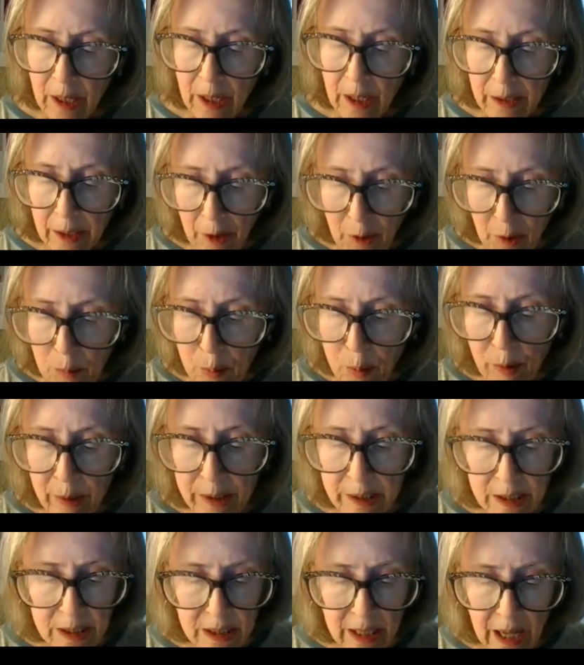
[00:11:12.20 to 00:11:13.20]
Another
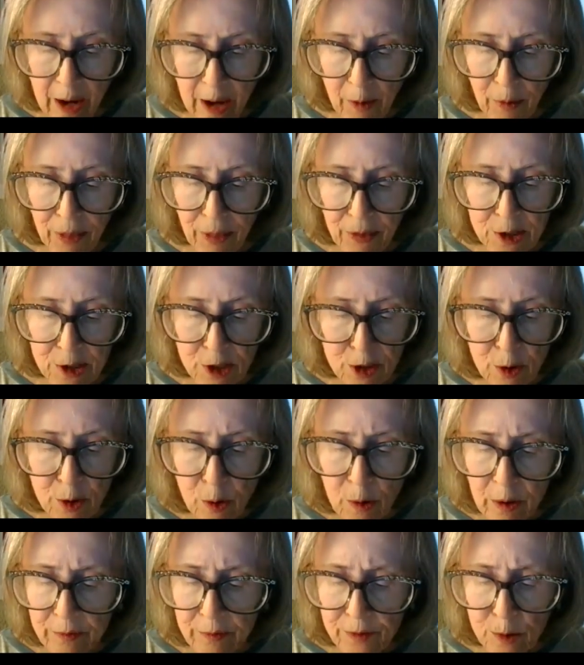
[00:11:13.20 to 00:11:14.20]
point south, the
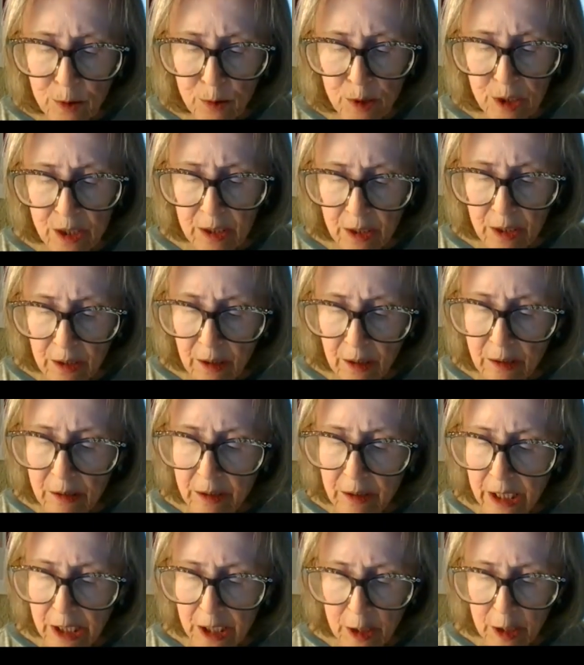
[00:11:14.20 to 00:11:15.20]
soul of you still
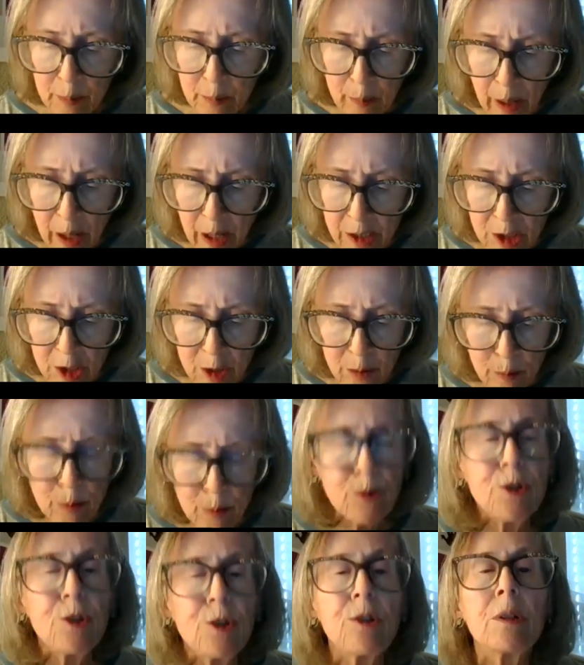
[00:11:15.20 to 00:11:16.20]
on its
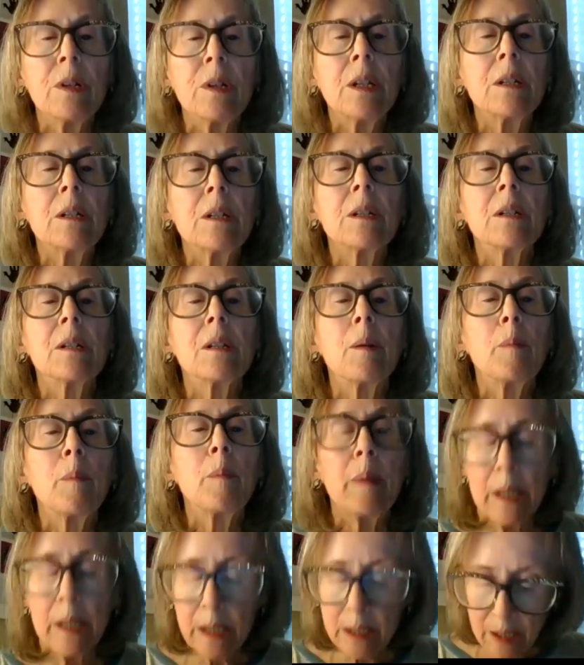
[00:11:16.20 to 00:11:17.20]
impossible journey to
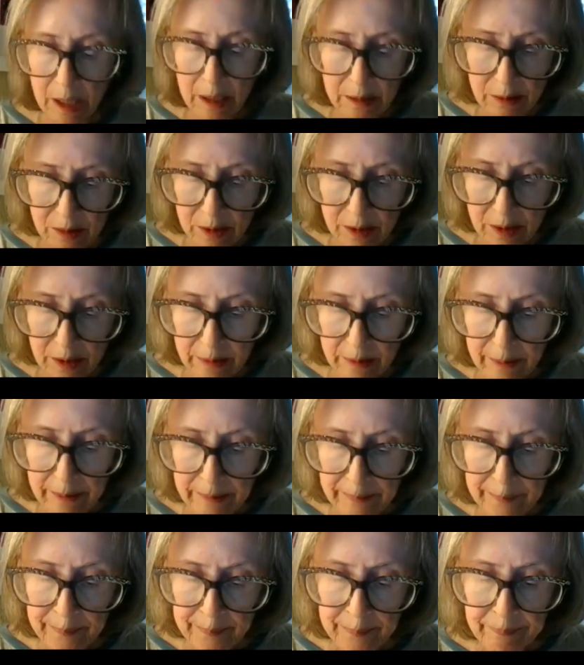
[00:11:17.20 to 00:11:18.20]
someplace else.
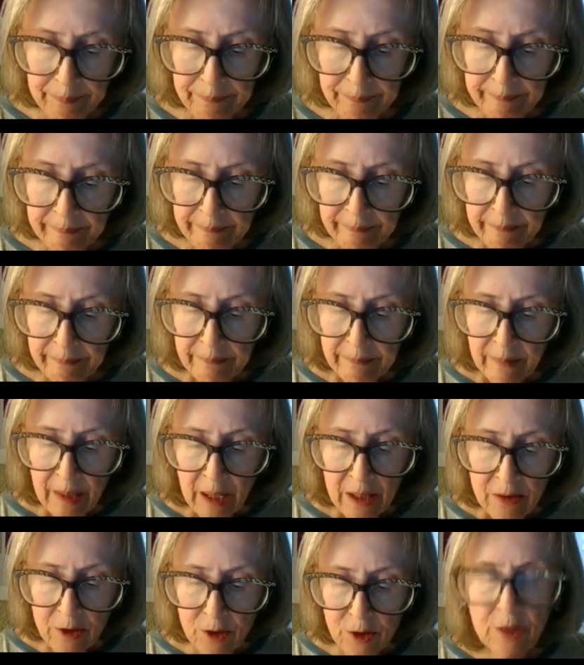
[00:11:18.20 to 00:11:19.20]

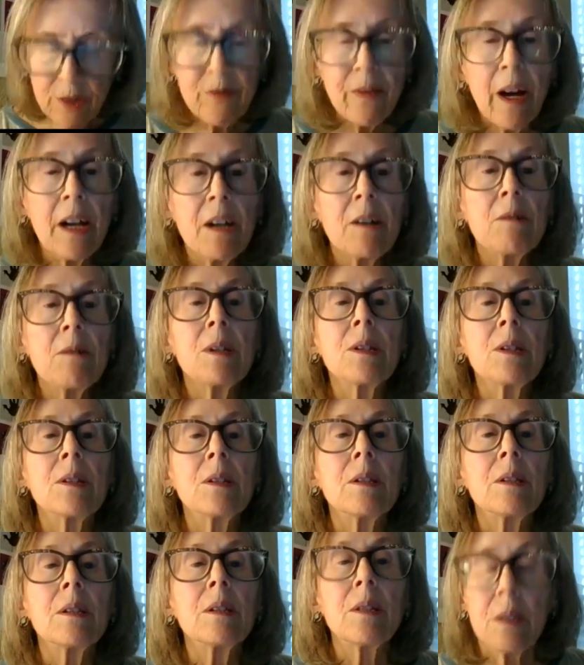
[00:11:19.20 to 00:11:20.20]
There's a
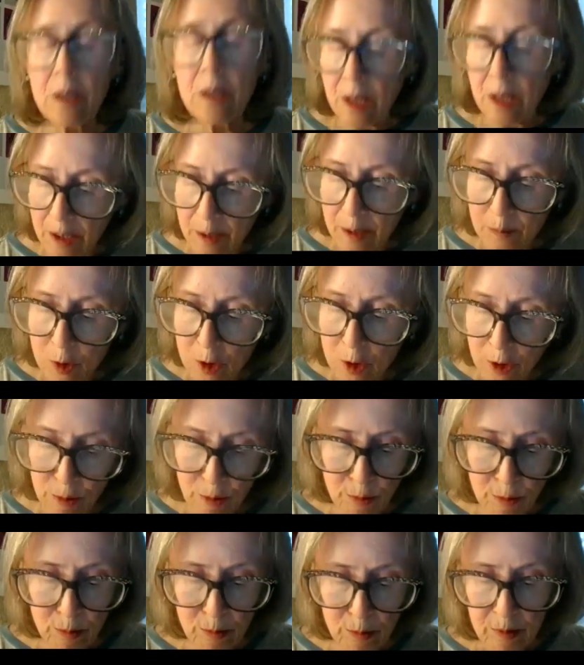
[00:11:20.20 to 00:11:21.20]
virus this time
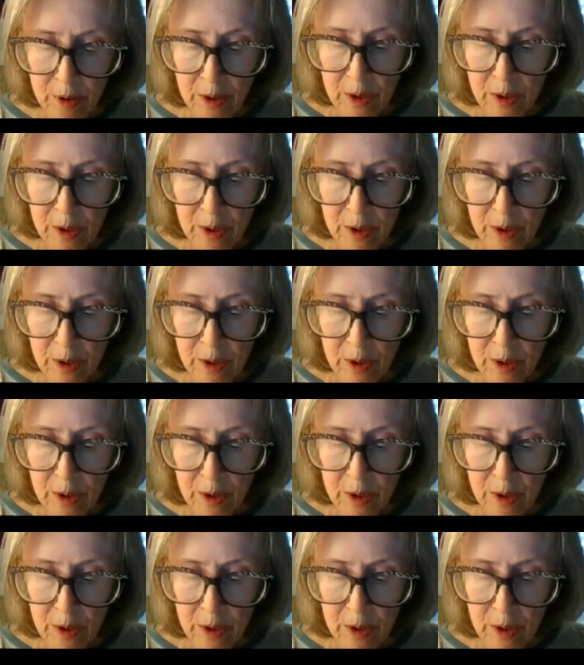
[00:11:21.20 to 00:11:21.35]
too,